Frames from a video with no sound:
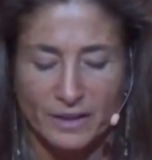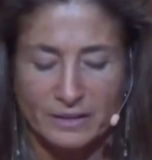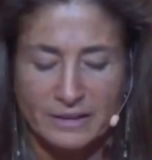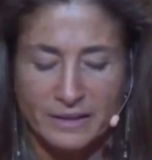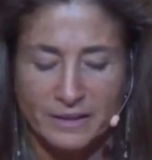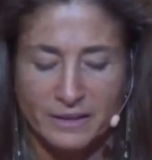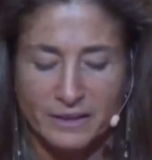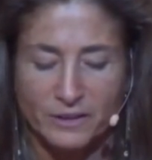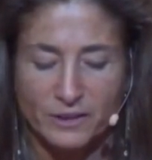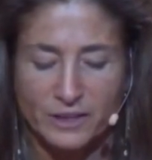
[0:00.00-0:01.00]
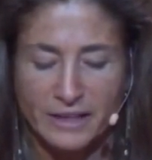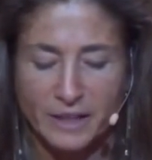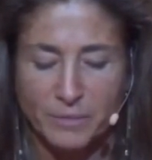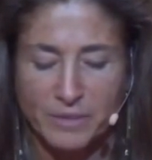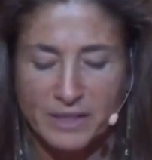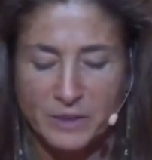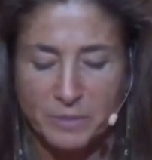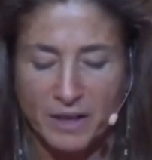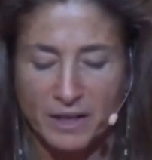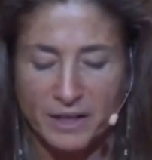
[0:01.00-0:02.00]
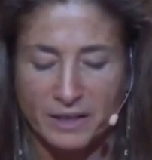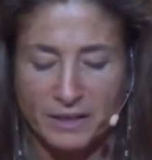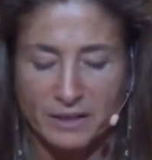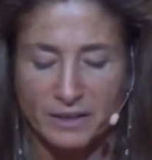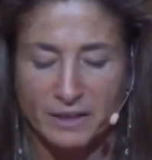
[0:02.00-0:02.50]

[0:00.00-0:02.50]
Suddenly her shame meets mine,